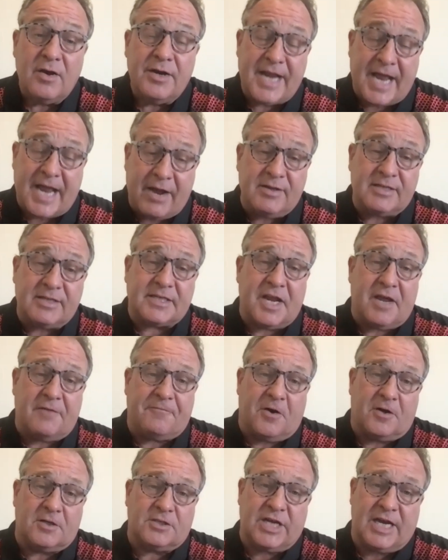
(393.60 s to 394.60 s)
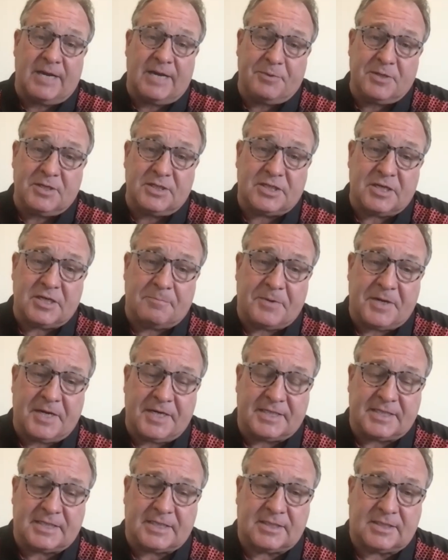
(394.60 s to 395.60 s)
now it's an FR championship,
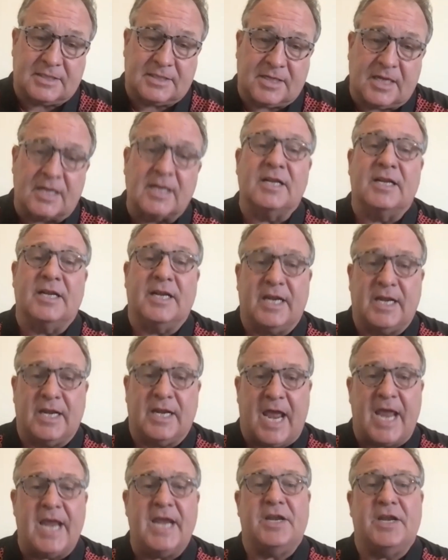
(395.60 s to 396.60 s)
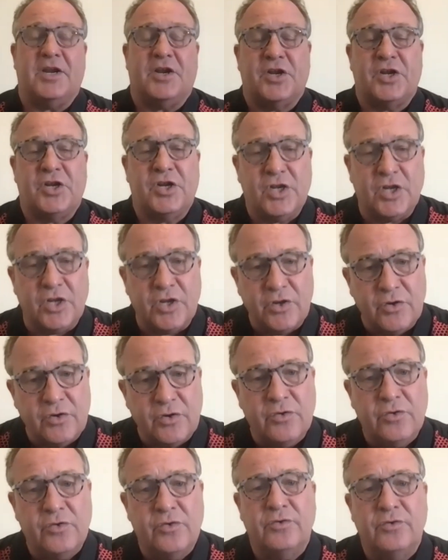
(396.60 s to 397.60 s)
it's suddenly gained a
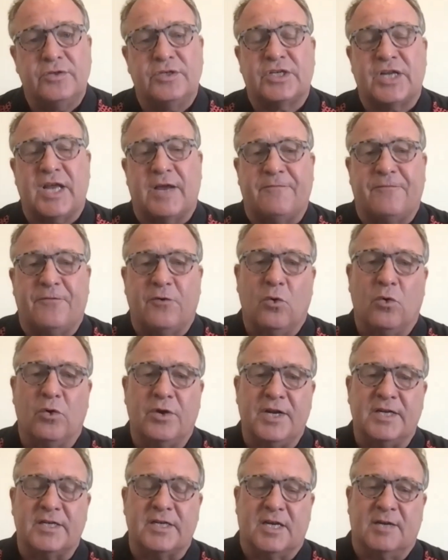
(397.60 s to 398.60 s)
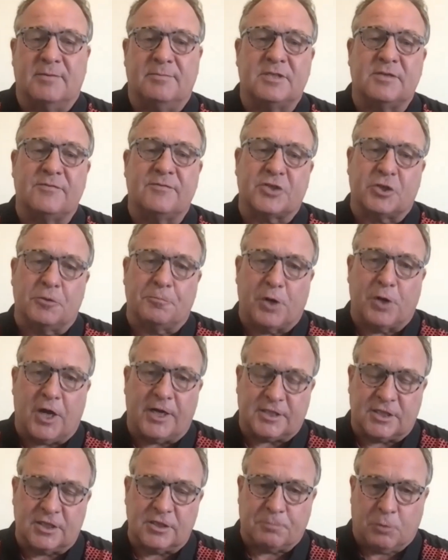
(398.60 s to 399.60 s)
huge step forward in terms of super
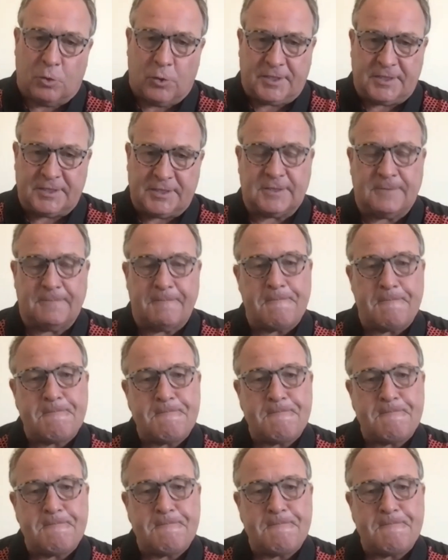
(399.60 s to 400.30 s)
license points?